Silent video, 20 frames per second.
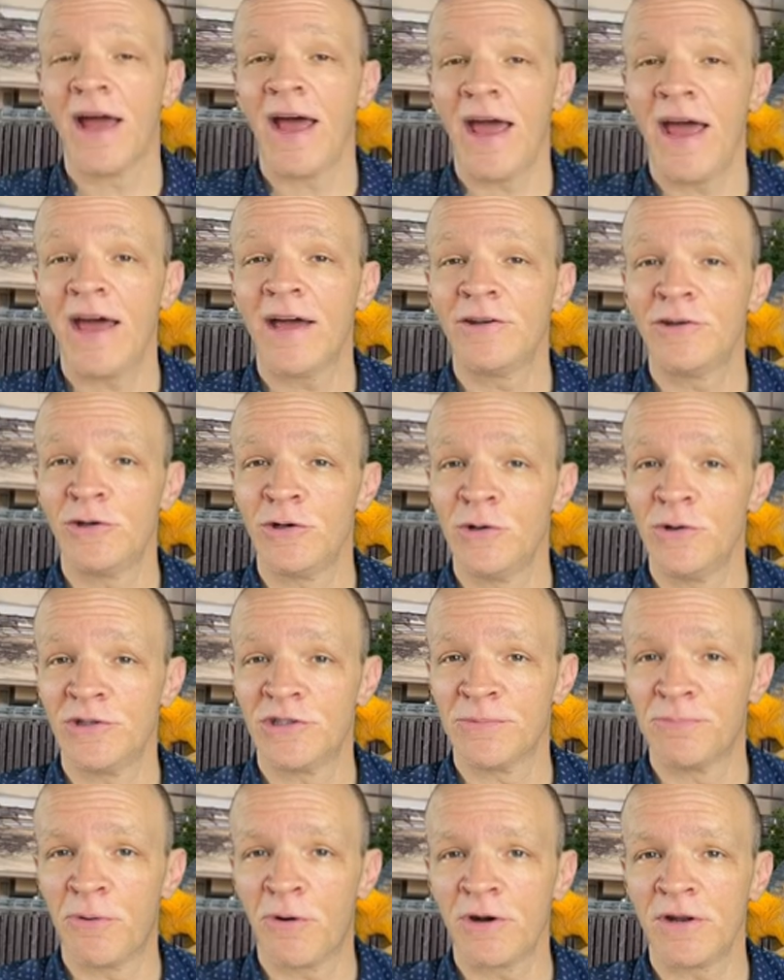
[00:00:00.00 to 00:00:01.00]
and to who's
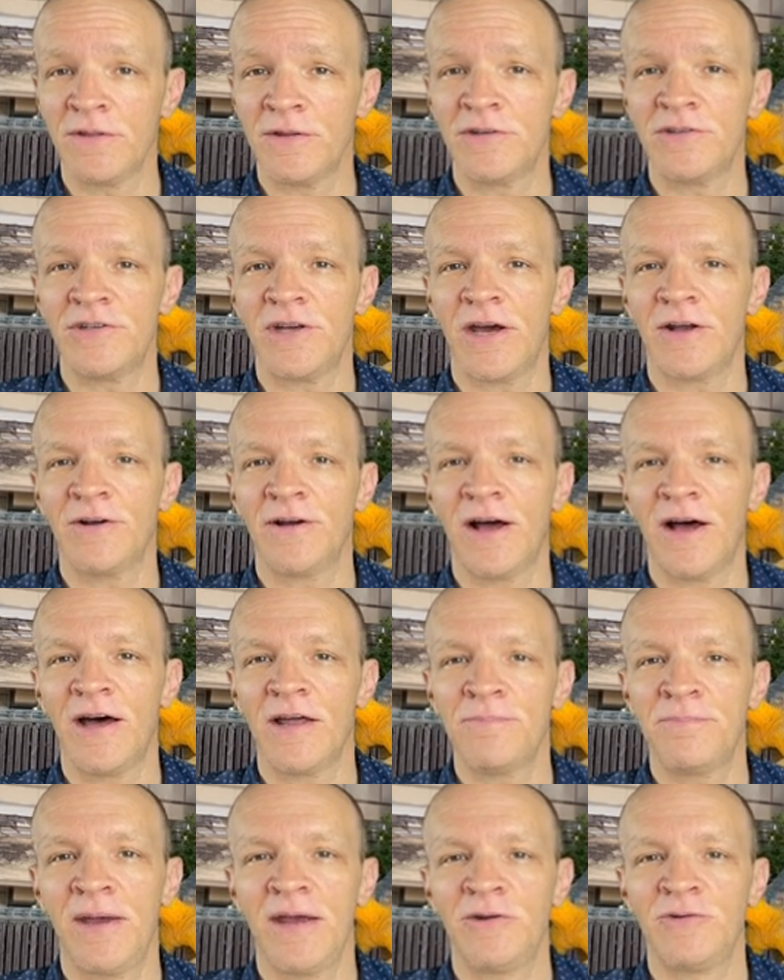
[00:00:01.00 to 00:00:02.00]
supporting this channel
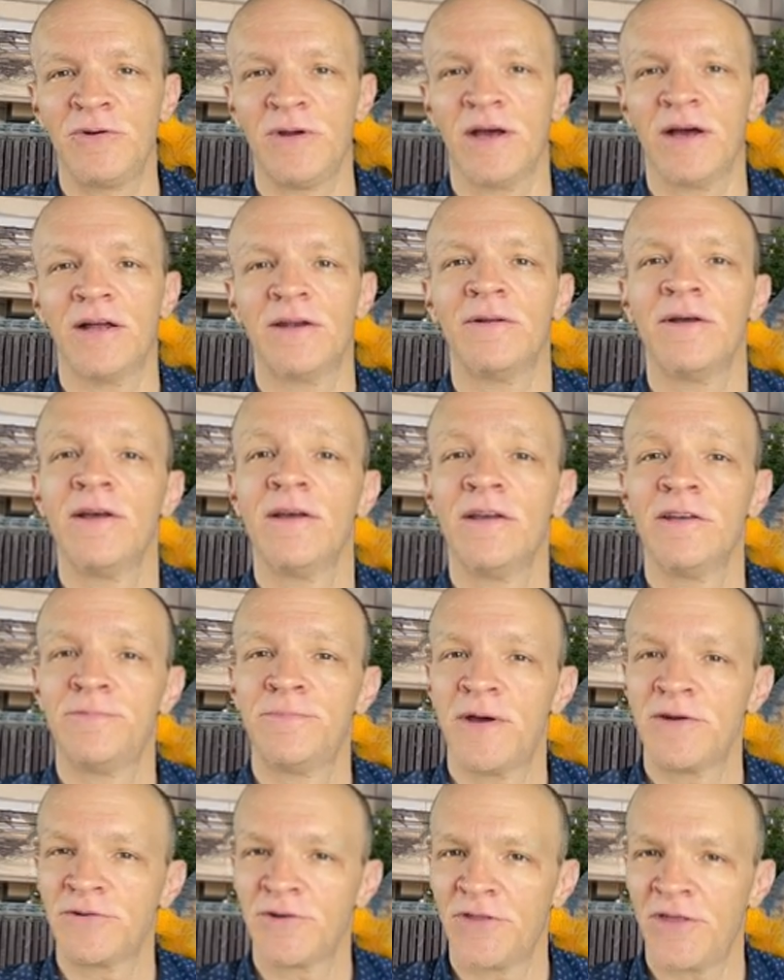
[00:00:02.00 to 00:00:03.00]
on Patreon.
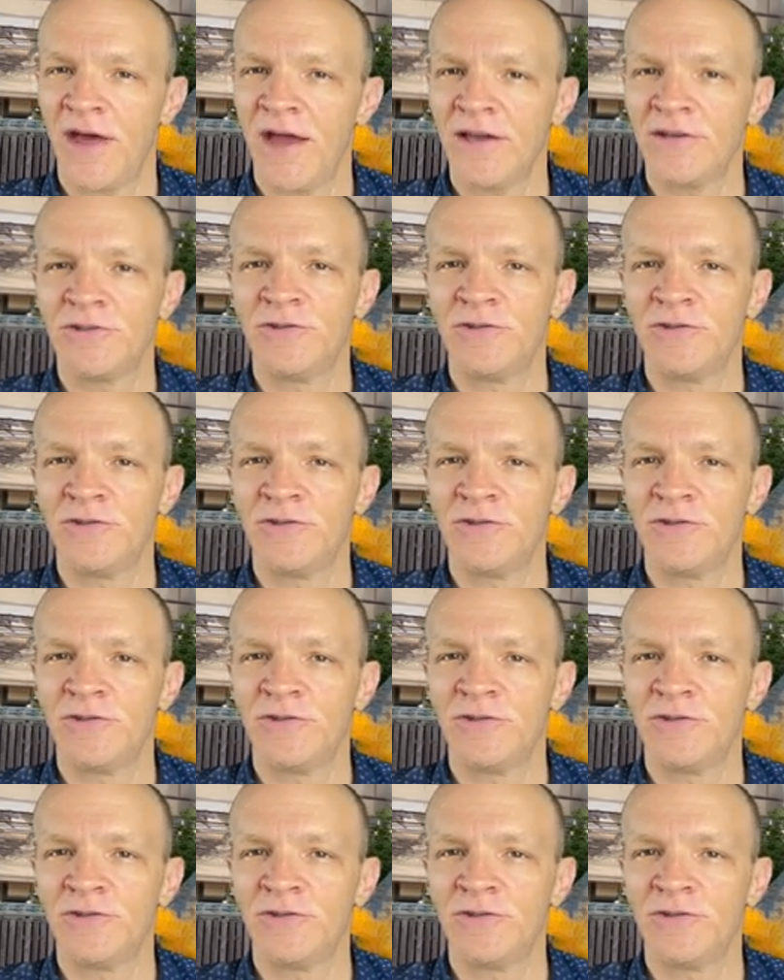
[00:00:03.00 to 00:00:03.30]
Special thanks